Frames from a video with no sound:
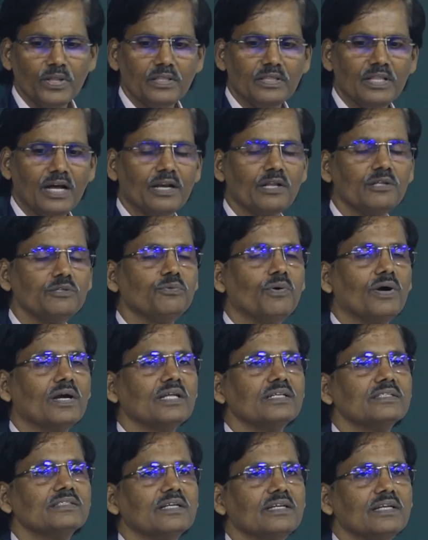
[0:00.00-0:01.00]
that is what
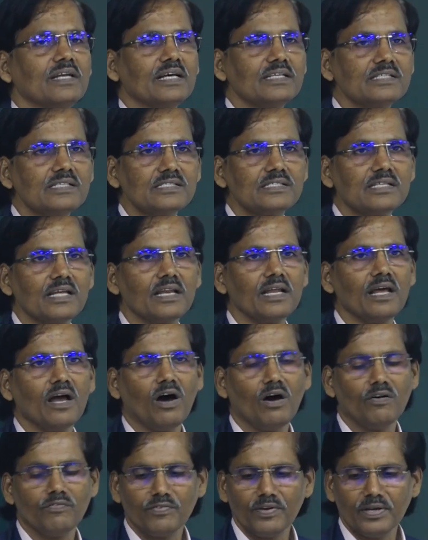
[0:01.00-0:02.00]
is the necessary
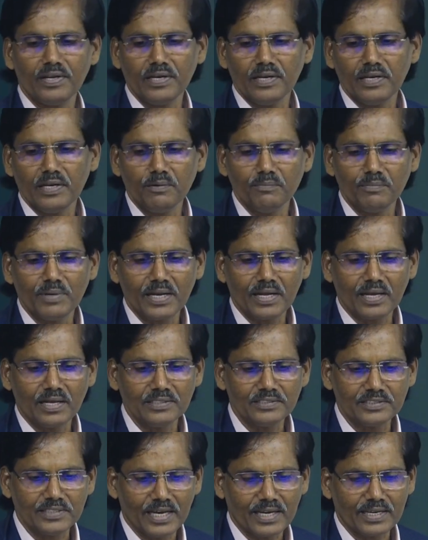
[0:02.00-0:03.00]
of a
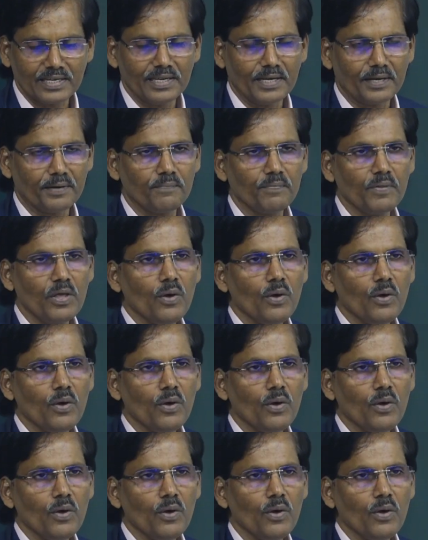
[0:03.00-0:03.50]
numerical technique.